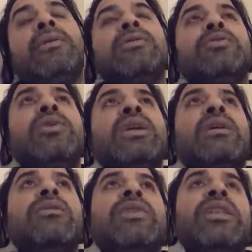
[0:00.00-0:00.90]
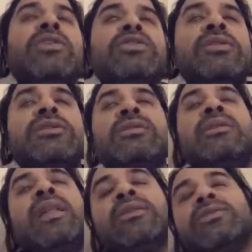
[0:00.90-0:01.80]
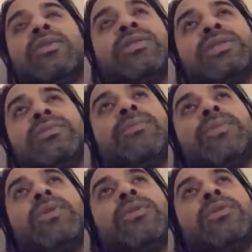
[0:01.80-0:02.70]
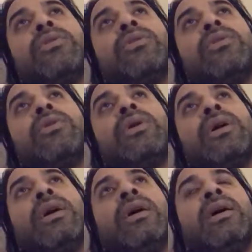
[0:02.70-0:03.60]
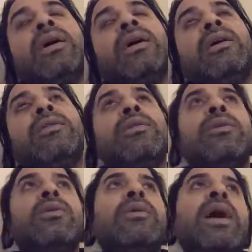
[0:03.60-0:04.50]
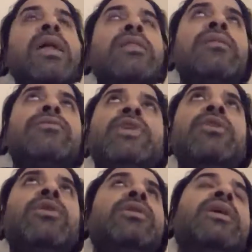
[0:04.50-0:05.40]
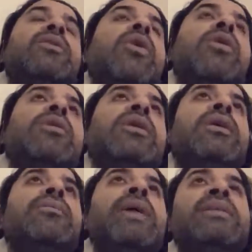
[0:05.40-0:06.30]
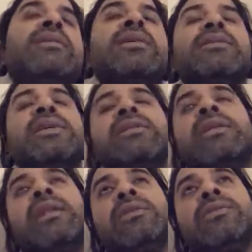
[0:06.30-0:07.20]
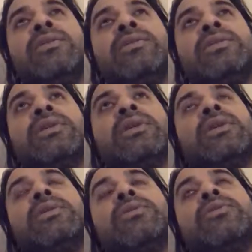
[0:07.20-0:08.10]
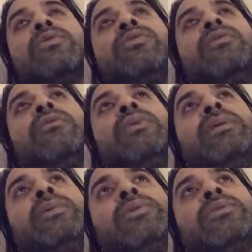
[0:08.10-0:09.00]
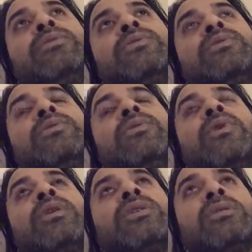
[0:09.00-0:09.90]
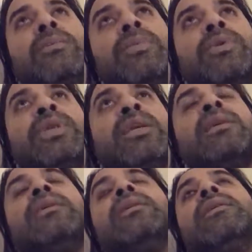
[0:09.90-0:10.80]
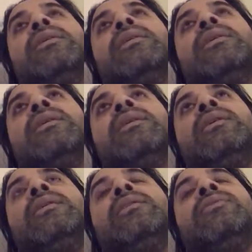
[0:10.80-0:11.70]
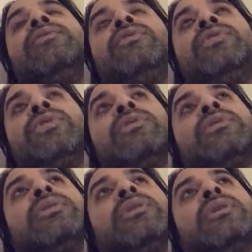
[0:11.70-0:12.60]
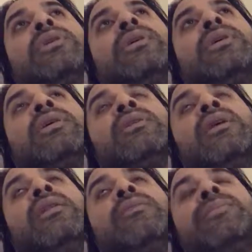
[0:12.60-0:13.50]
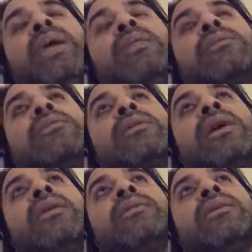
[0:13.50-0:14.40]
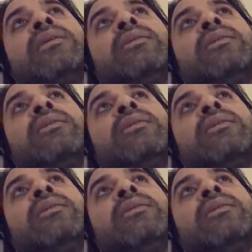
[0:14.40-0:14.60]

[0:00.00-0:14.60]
doing variations in electrons. So as we know that all matter contains electrons, so we will be able to do quantum computing in the future in space, and